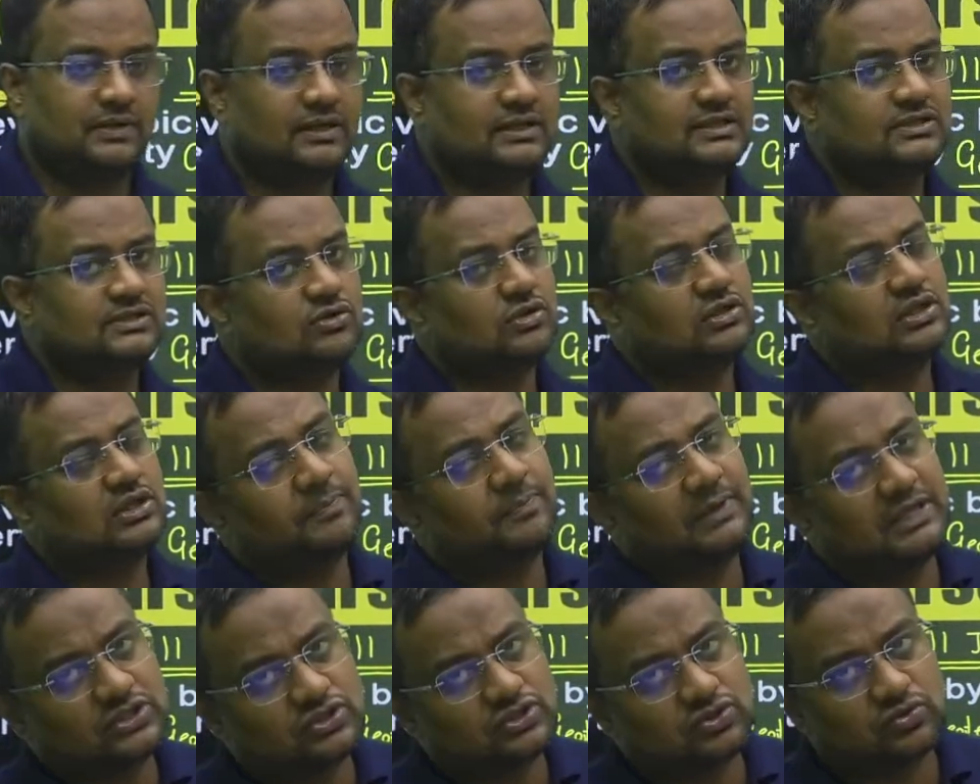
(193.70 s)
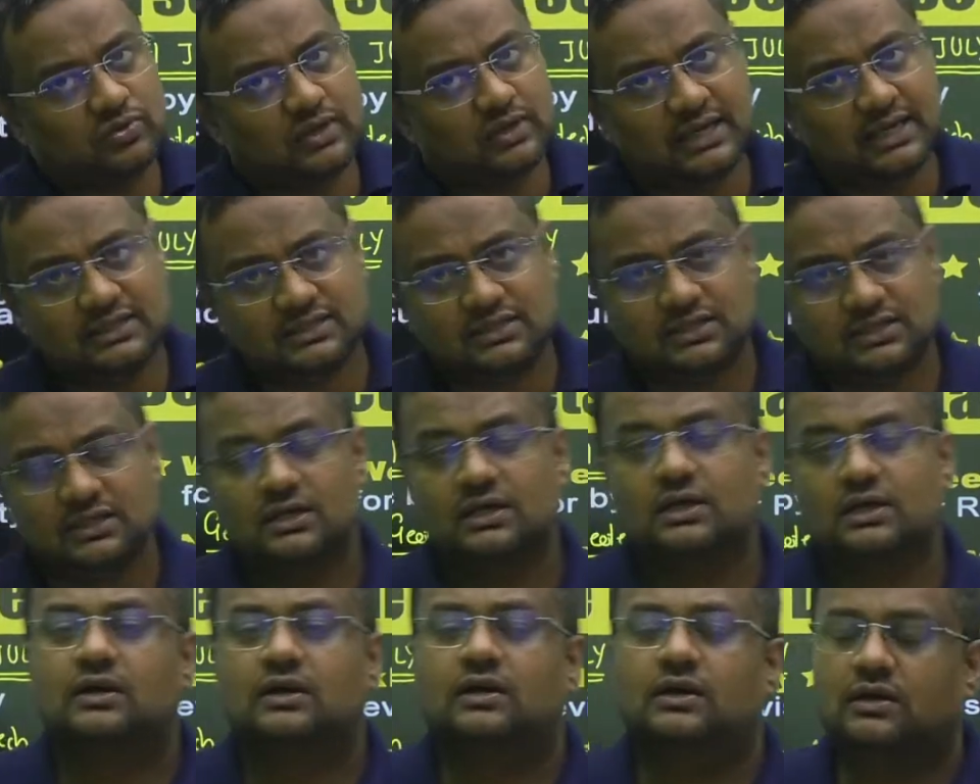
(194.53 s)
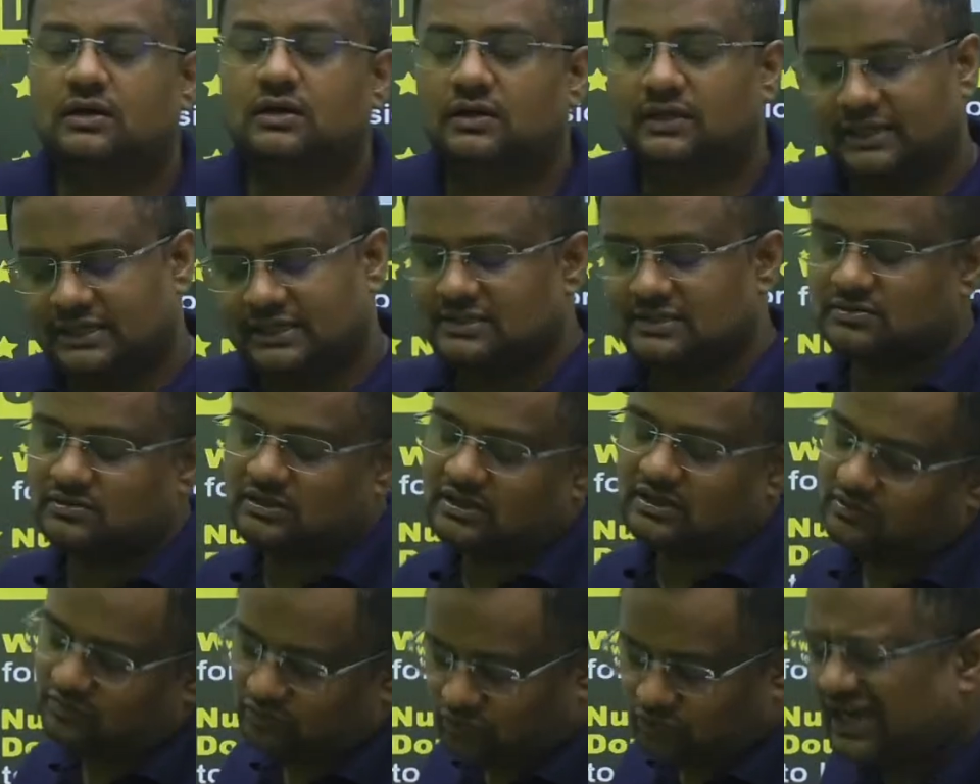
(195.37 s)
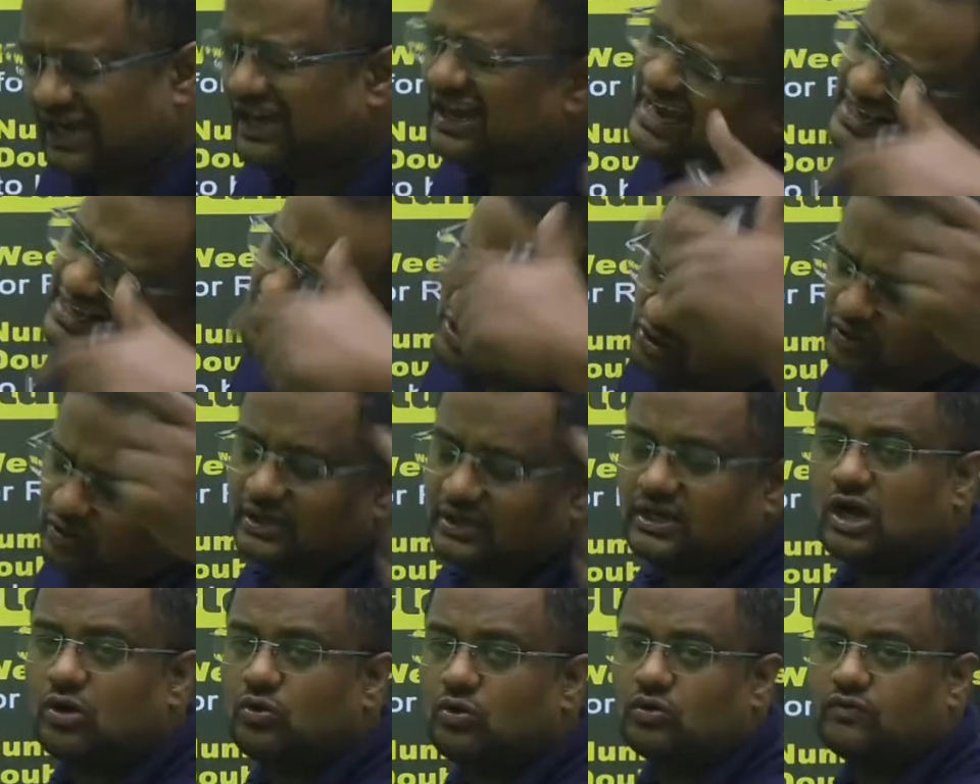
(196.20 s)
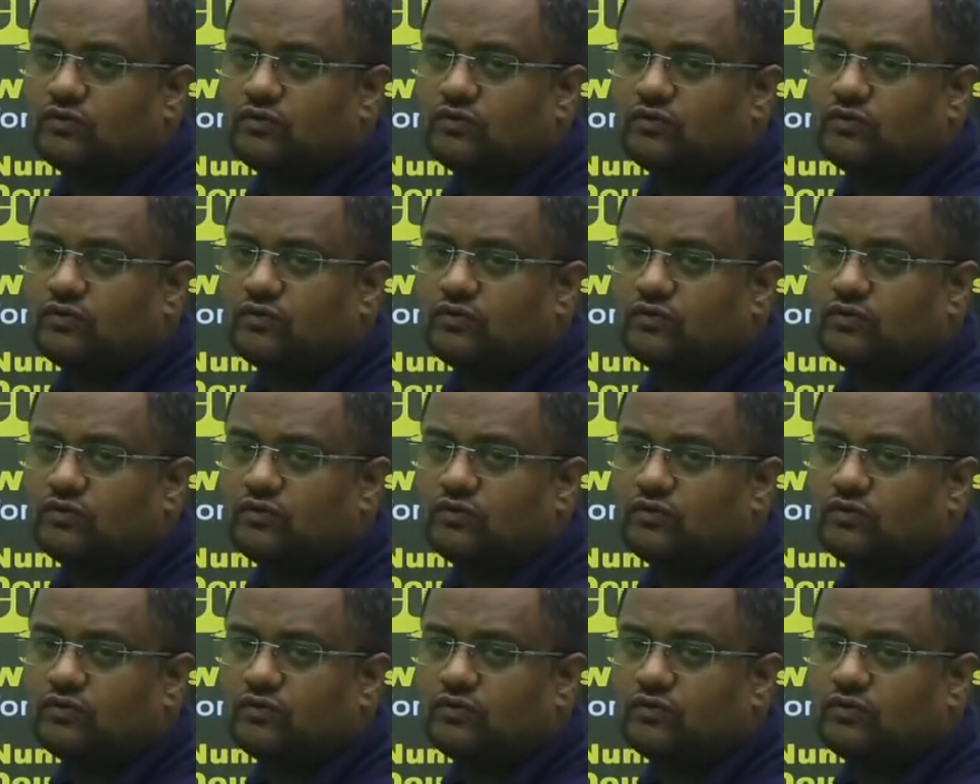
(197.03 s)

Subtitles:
is on the Play Store guys. It is either you can download